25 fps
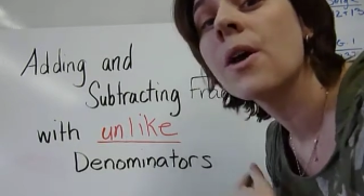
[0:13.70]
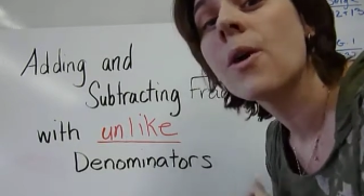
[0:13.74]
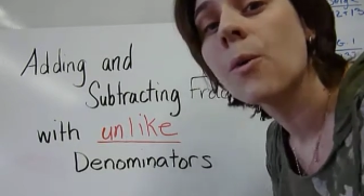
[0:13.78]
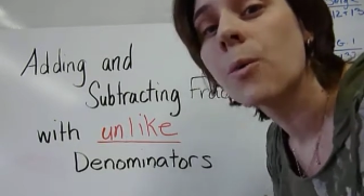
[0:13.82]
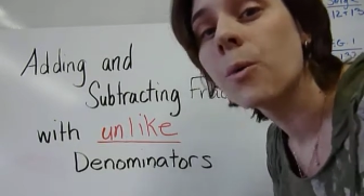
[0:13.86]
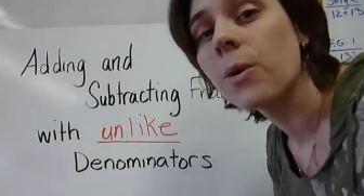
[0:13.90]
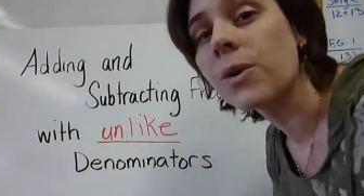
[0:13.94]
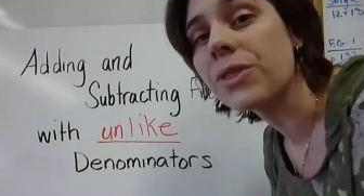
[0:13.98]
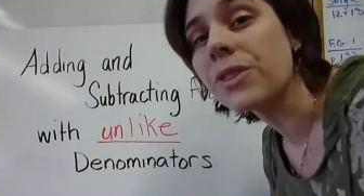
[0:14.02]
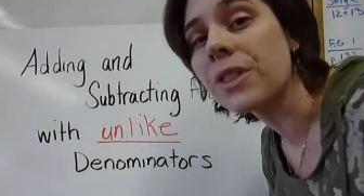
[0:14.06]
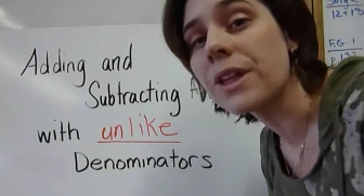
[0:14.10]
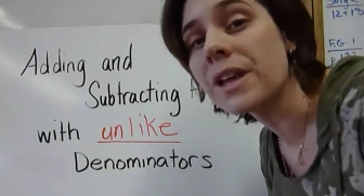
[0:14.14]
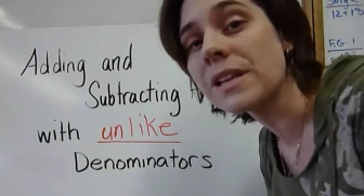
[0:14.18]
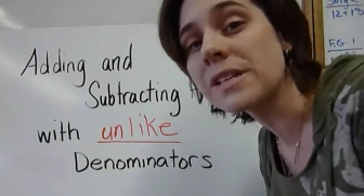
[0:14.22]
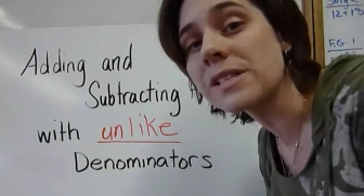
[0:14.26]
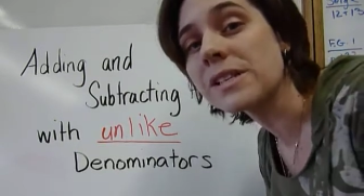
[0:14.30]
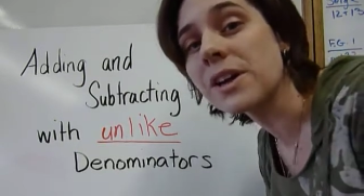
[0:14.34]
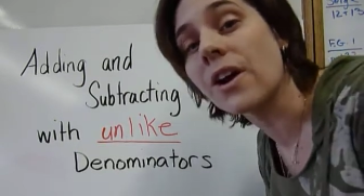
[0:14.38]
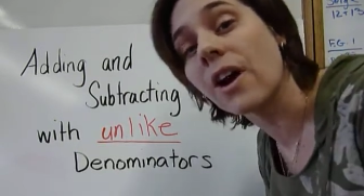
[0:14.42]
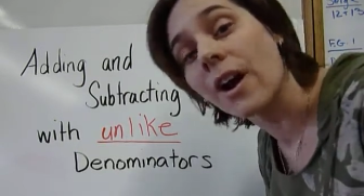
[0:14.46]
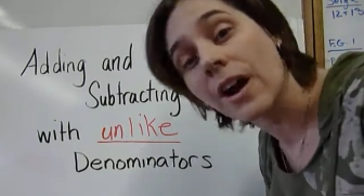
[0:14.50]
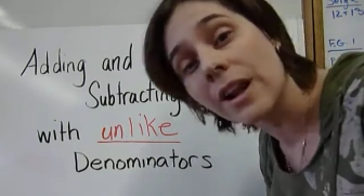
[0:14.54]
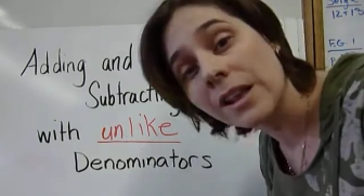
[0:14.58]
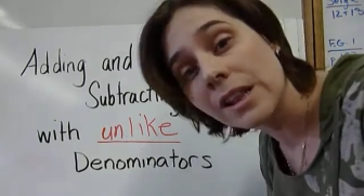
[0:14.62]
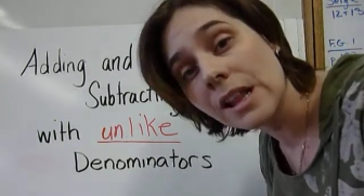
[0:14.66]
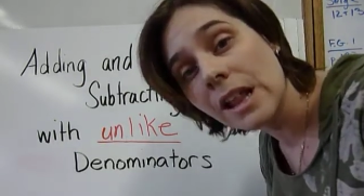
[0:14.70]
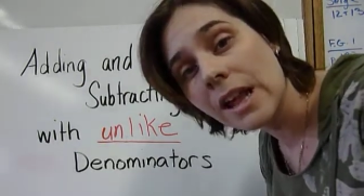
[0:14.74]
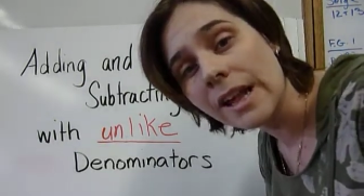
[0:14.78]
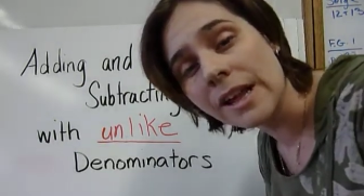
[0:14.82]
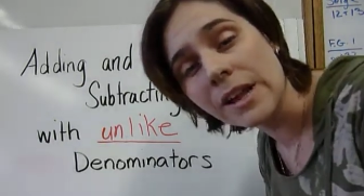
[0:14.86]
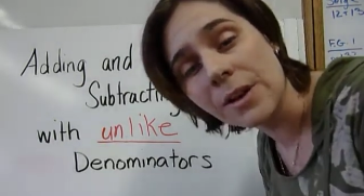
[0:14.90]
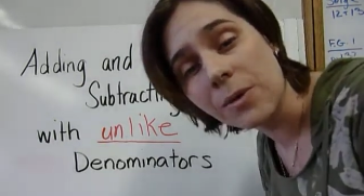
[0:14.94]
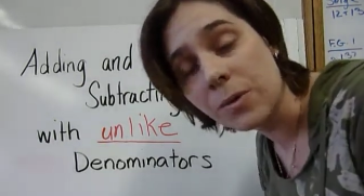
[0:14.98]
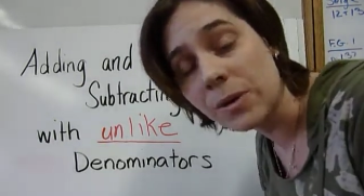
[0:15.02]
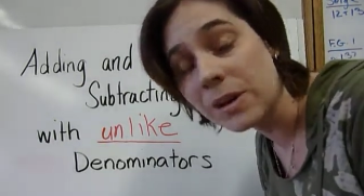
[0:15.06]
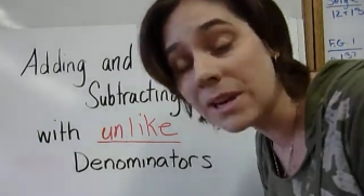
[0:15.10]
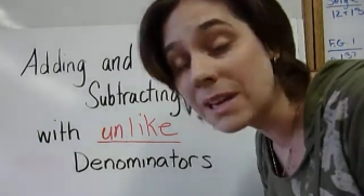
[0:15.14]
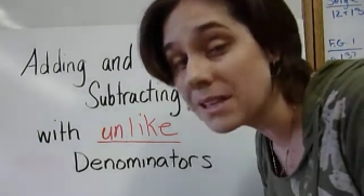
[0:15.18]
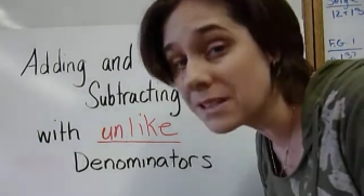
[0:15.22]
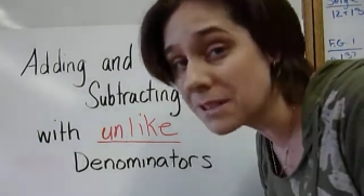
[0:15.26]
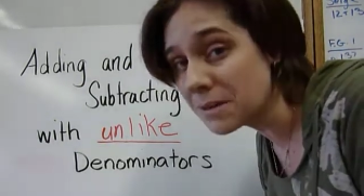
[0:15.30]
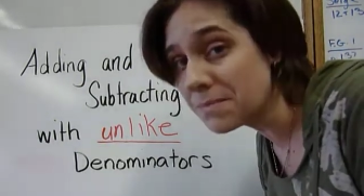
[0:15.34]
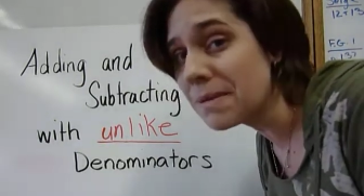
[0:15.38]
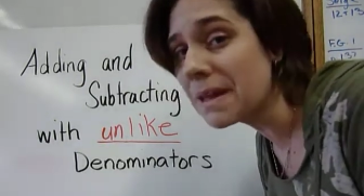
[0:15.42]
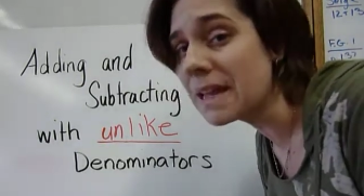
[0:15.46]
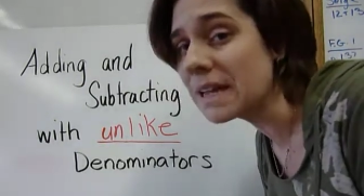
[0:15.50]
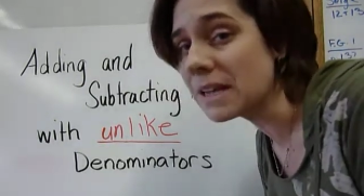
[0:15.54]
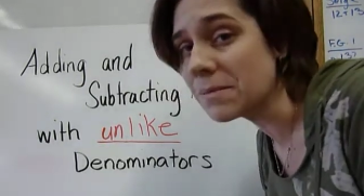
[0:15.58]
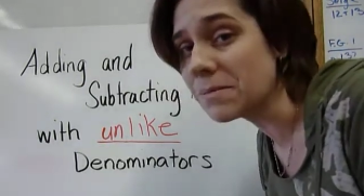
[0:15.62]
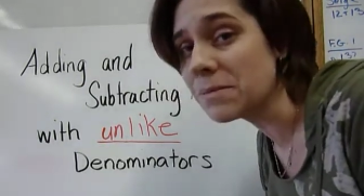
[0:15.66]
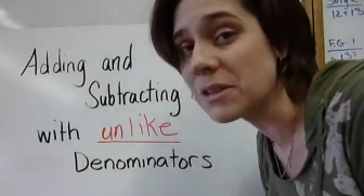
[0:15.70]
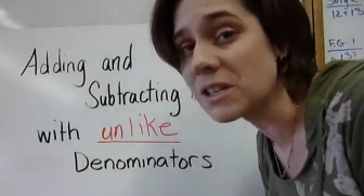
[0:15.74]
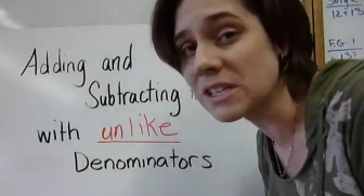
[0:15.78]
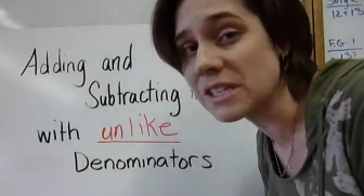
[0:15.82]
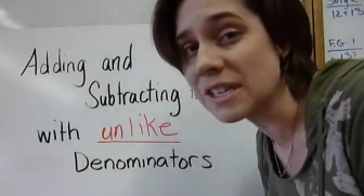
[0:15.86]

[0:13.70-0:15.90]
When things are unlike, we need to make them the